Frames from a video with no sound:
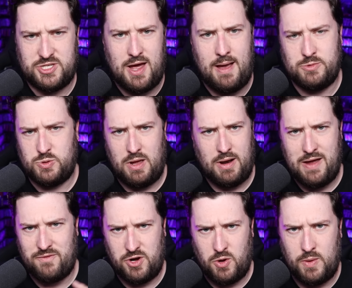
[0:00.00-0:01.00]
times without
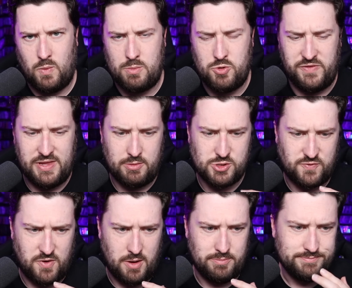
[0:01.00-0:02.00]
ever knowing what movie that was
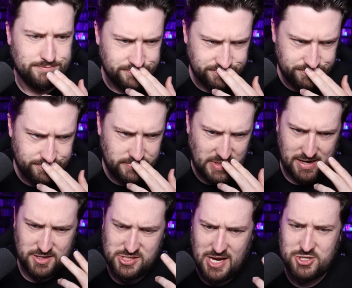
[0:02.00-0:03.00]
from. And
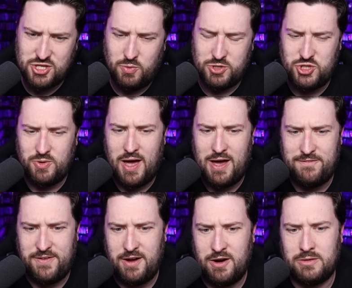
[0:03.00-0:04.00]
essentially, what you
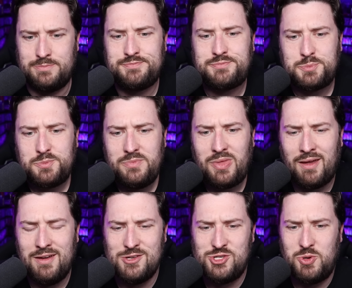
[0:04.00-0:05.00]
have here
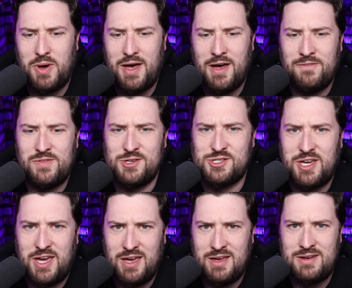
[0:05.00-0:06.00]
is you have this
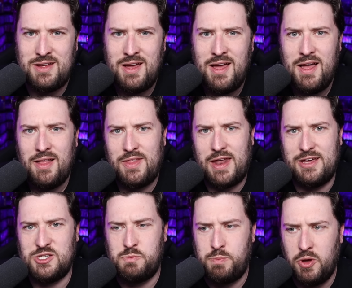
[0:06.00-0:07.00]
kid that
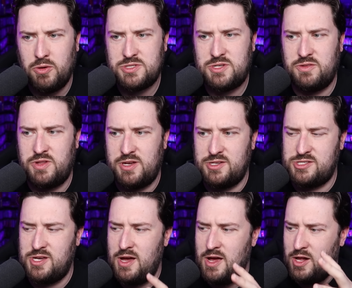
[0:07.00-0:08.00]
has built
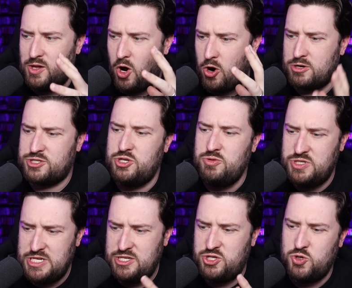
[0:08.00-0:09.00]
this
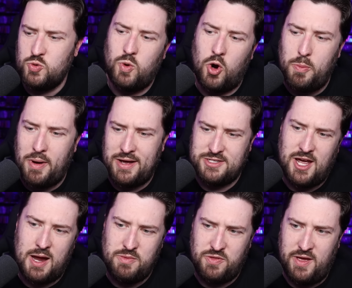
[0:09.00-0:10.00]
R2D2 robot
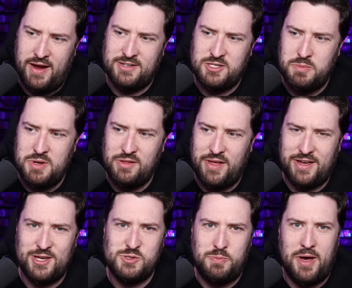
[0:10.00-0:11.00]
type thing to be like
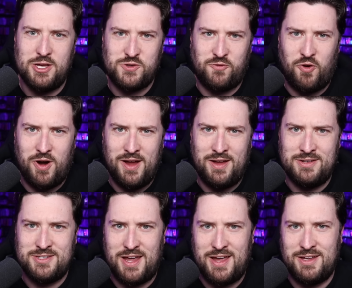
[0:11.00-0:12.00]
his best
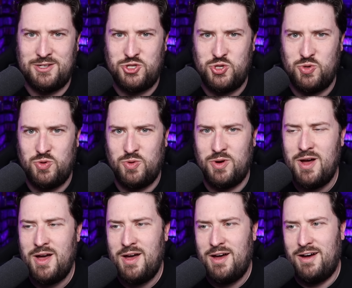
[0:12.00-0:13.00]
friend and to.
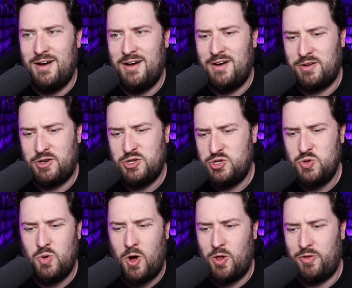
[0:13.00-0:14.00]
Uh, to
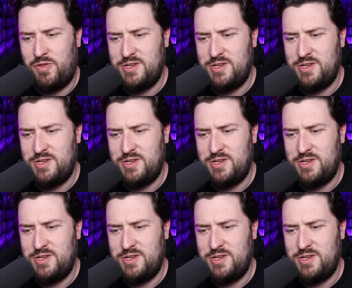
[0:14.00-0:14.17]
do all of